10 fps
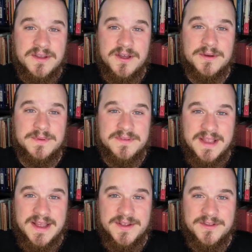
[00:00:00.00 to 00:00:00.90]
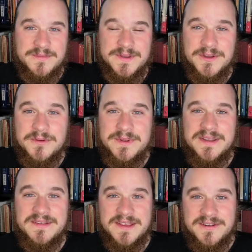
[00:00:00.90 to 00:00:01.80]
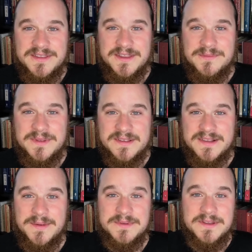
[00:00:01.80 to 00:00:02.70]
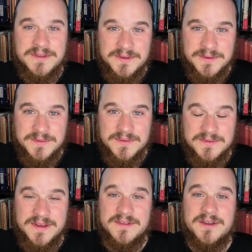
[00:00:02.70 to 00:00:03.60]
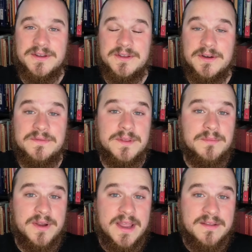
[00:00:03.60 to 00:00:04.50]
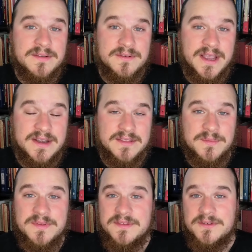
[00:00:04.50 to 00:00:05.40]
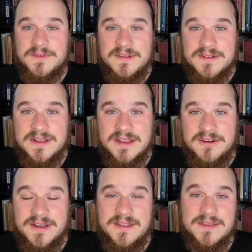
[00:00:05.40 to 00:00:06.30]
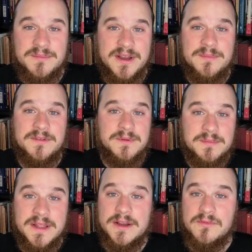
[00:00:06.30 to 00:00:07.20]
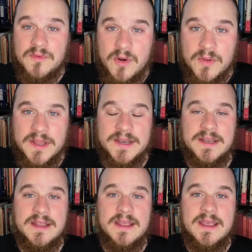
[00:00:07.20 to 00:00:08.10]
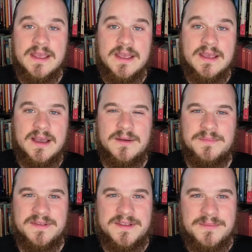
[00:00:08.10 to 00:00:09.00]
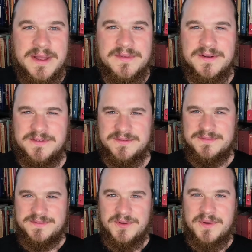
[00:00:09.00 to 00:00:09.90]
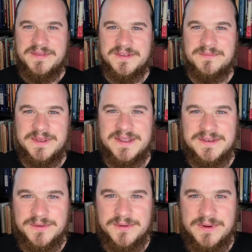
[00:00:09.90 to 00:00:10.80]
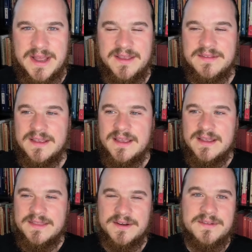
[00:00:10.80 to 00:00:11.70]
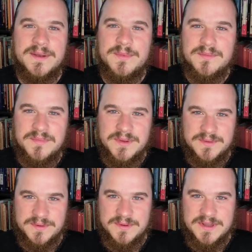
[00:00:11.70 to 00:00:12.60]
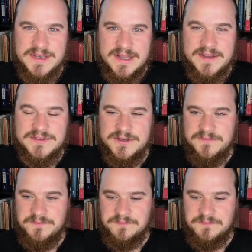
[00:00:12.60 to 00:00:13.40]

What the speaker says: audible sounds, but nobody's hearing them except you, right? So I don't know if the brain's creating them. Since you're physically hearing it, the brain must be playing a role in it. But somehow certain noises begin to arise that are somewhat musical in nature,